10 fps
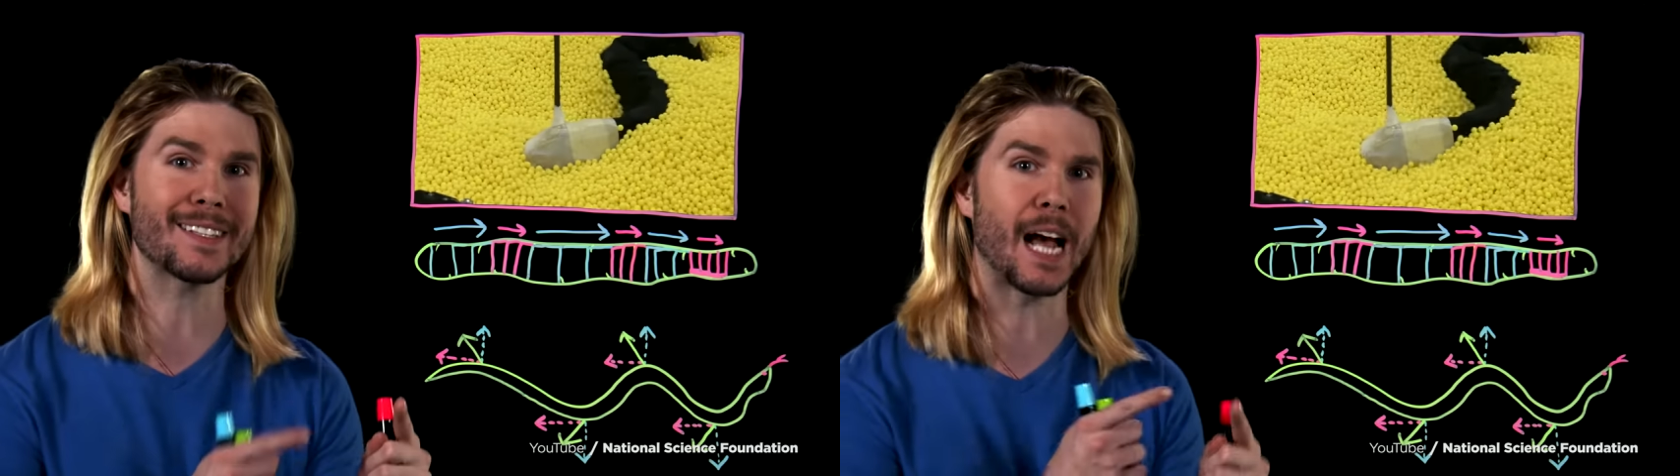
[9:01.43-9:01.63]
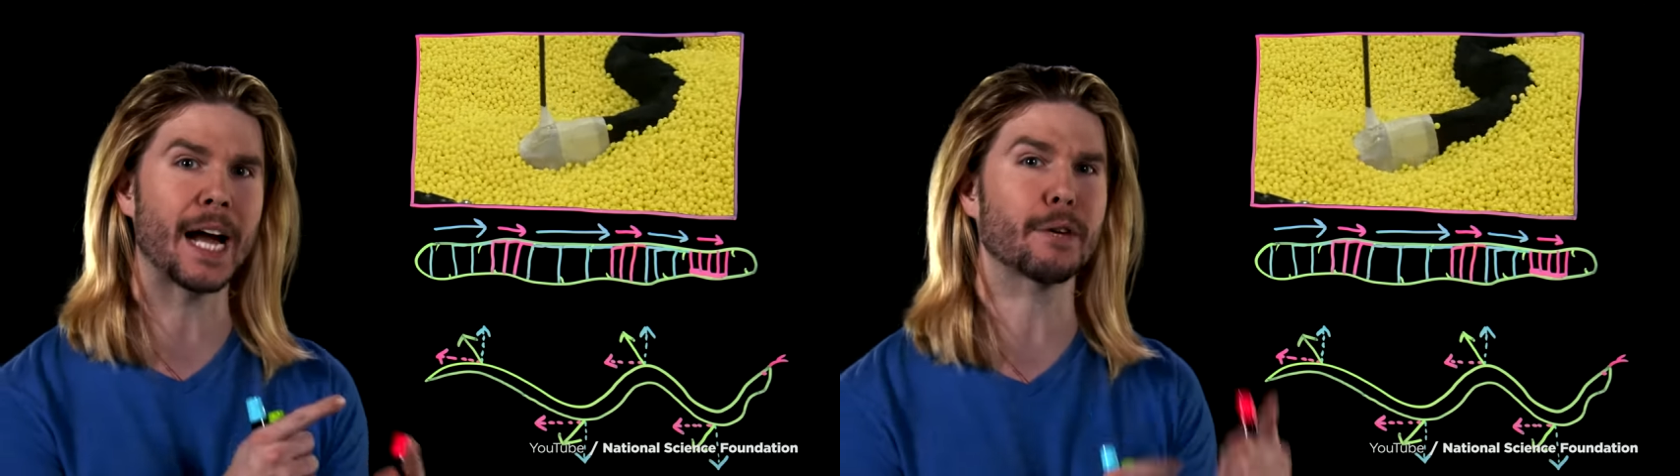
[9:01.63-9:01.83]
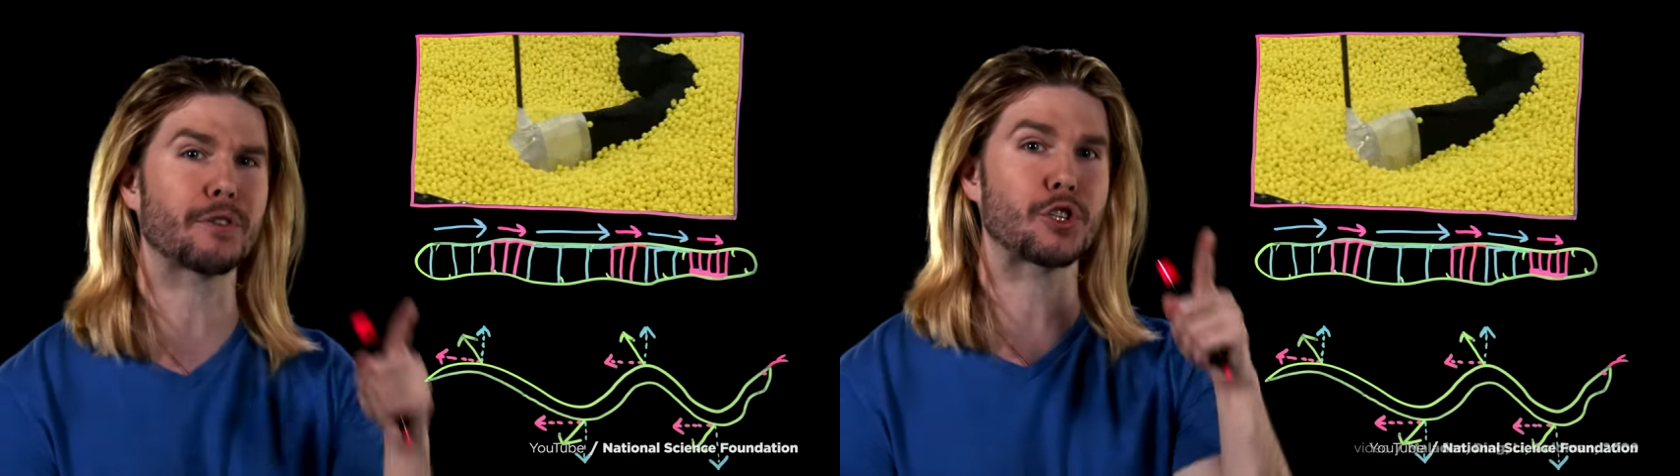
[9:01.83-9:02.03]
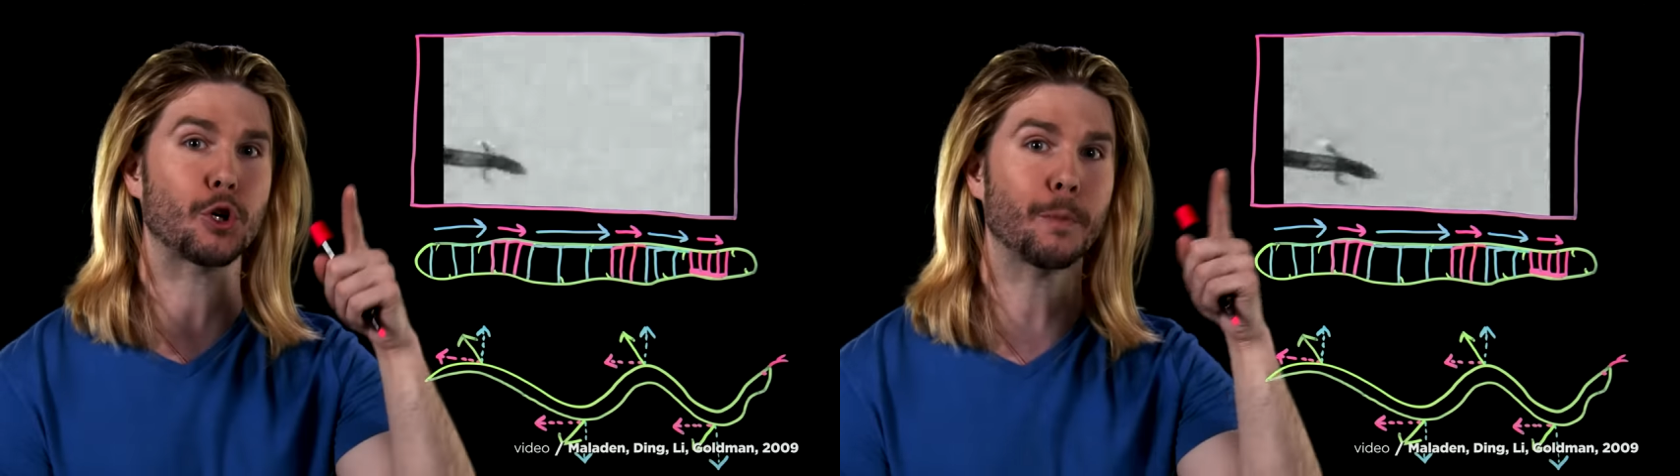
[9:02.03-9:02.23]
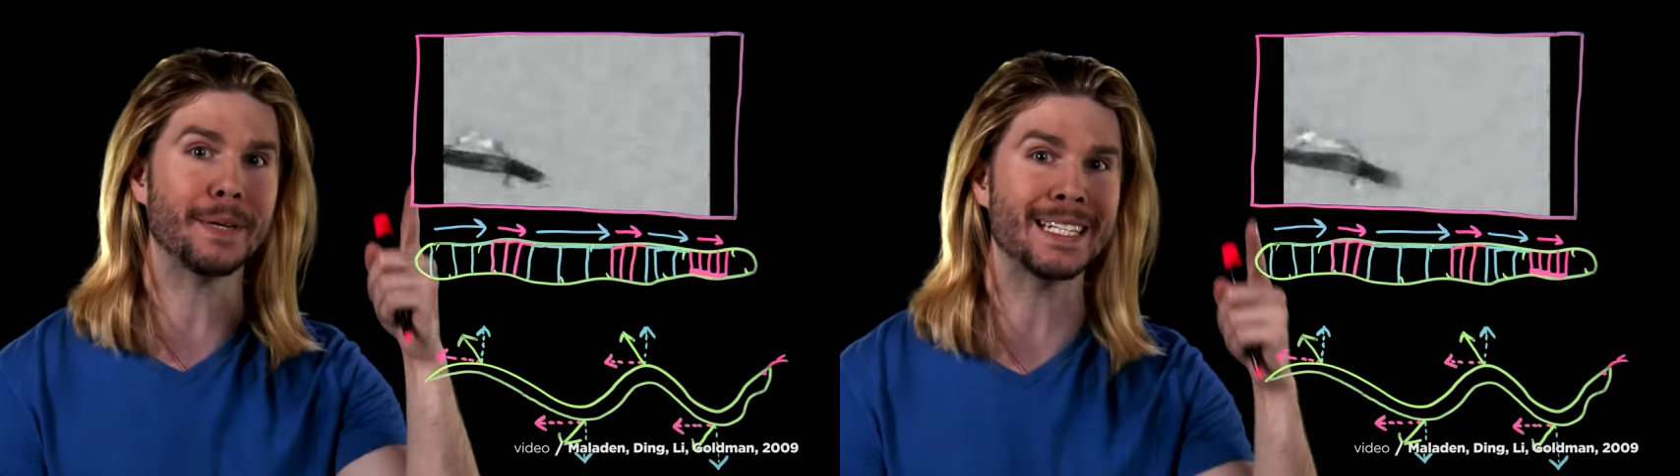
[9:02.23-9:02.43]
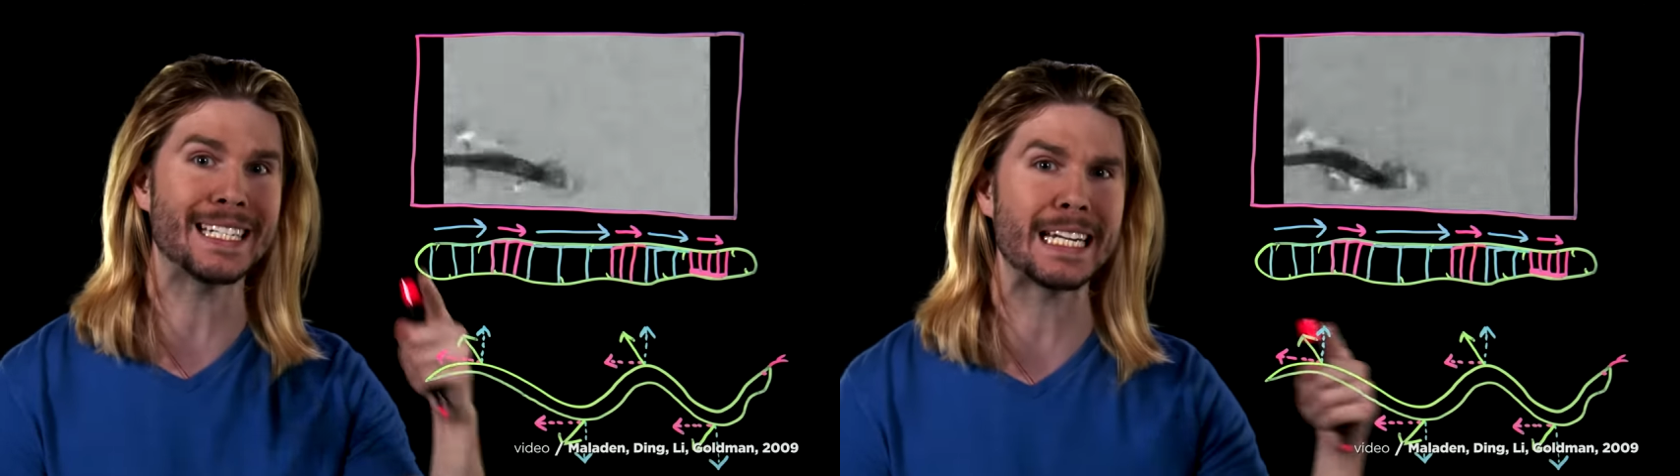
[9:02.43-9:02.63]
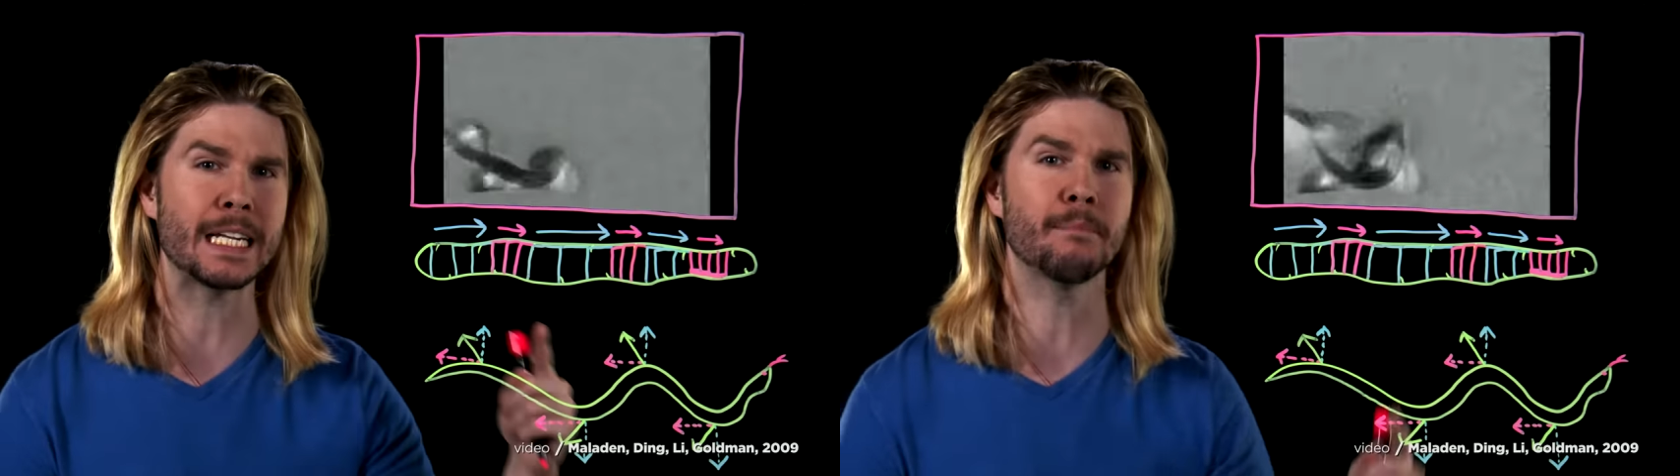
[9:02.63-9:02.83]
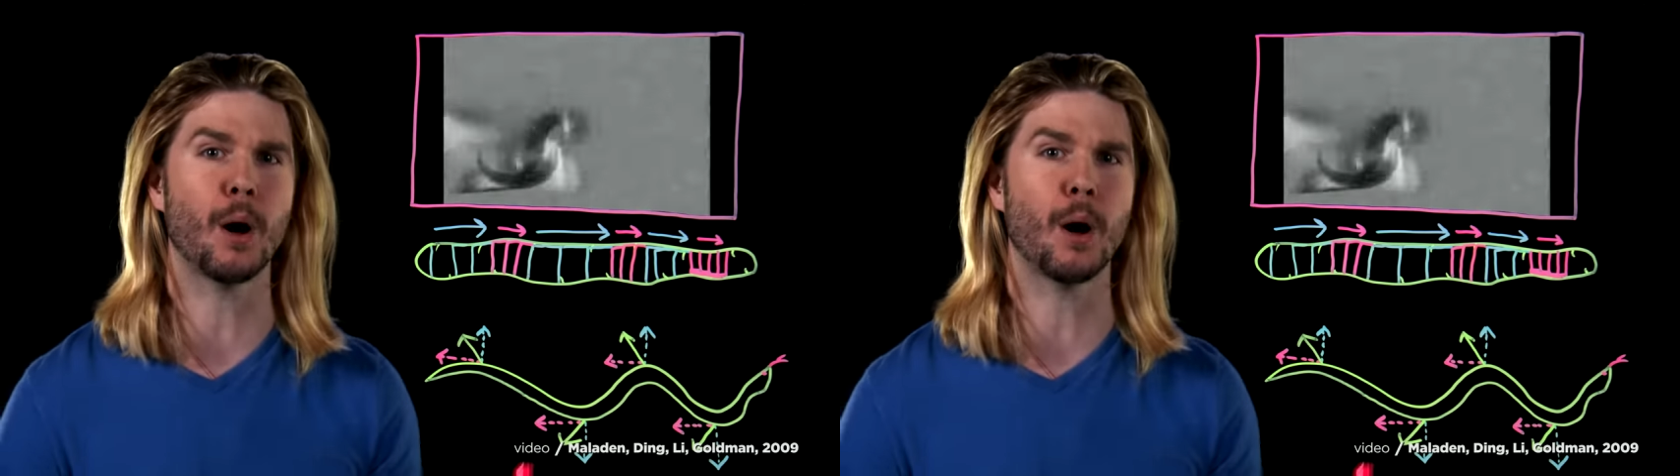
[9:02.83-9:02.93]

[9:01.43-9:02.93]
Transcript: this kind of serpentine